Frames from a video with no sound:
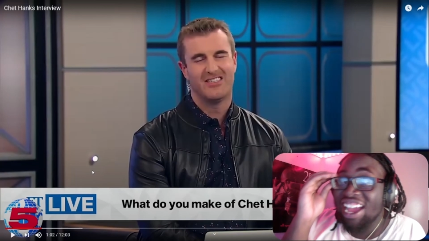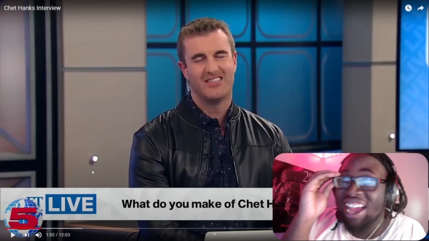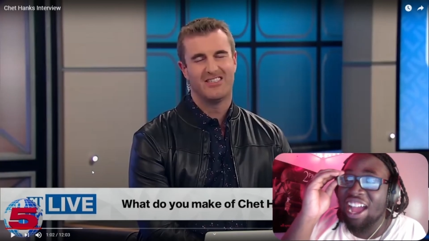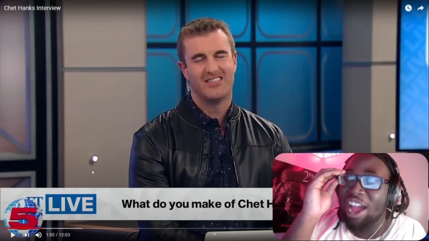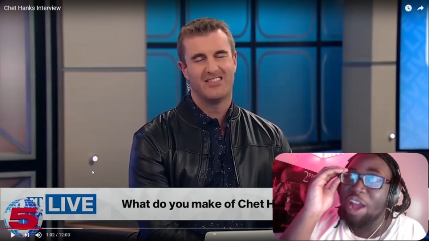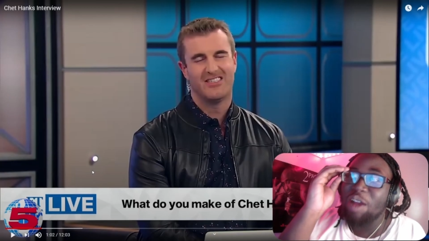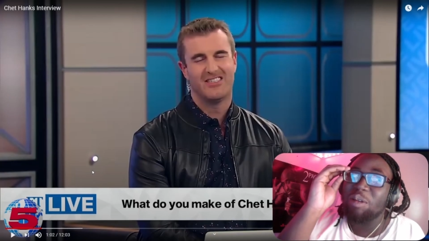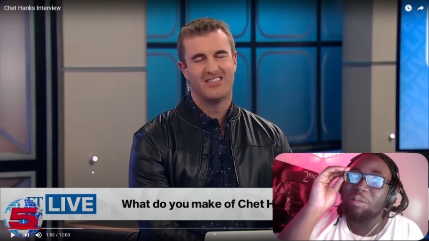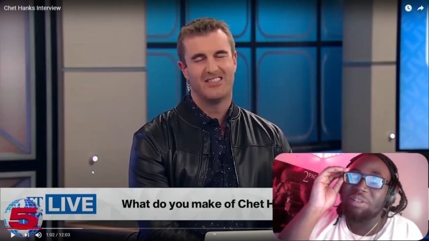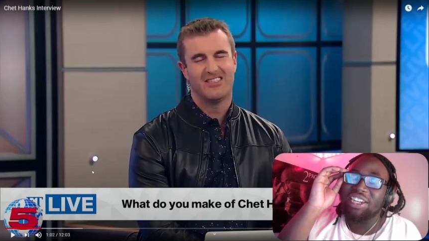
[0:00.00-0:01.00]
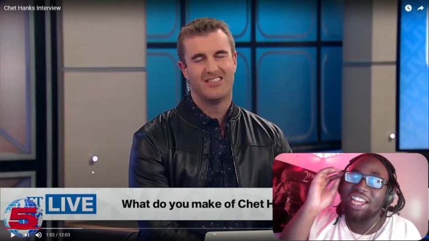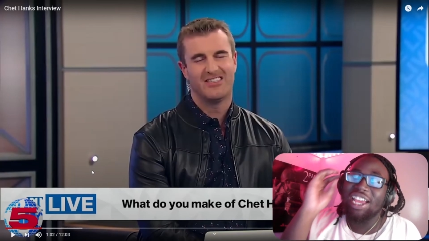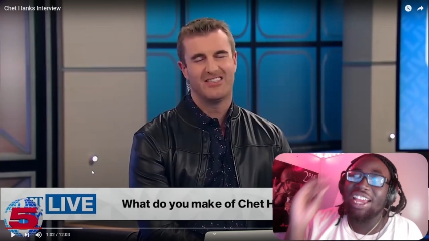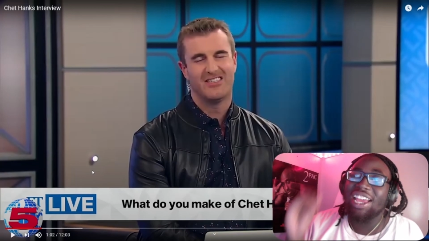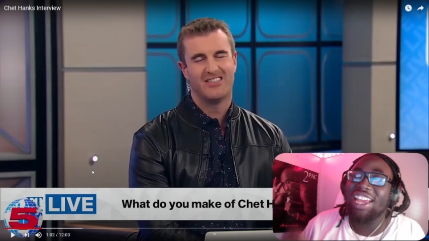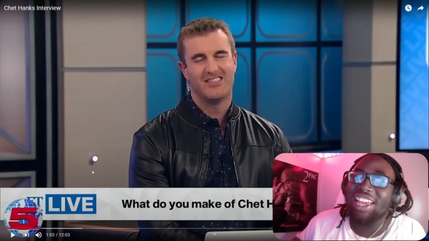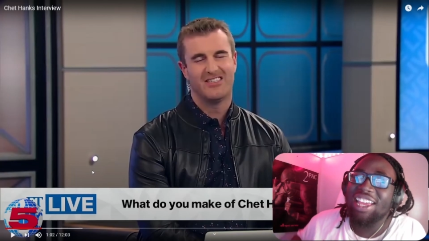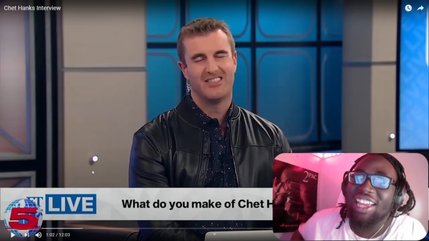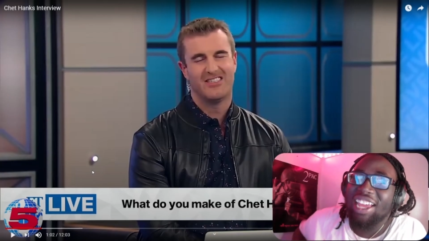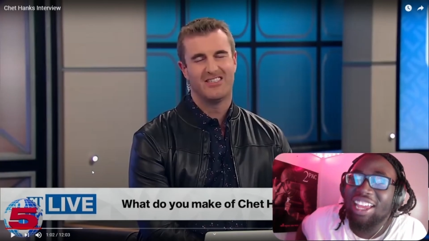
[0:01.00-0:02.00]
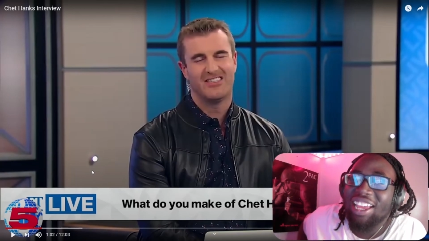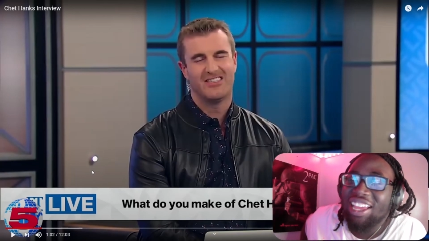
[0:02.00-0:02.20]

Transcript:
Speaker 1: oh, am dead.